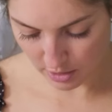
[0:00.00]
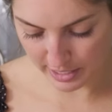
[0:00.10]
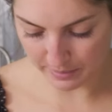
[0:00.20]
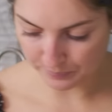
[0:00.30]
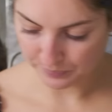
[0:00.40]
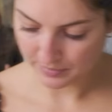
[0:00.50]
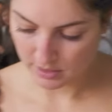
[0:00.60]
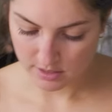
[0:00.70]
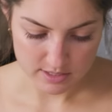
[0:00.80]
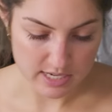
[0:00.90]
All right,
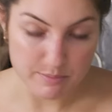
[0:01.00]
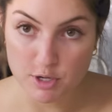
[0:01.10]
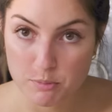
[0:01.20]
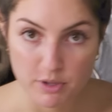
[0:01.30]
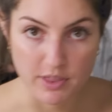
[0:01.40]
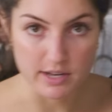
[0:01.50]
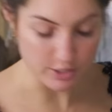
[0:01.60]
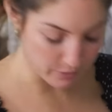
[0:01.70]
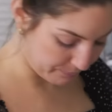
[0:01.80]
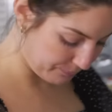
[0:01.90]
time to go pull
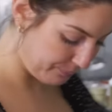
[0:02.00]
that dough.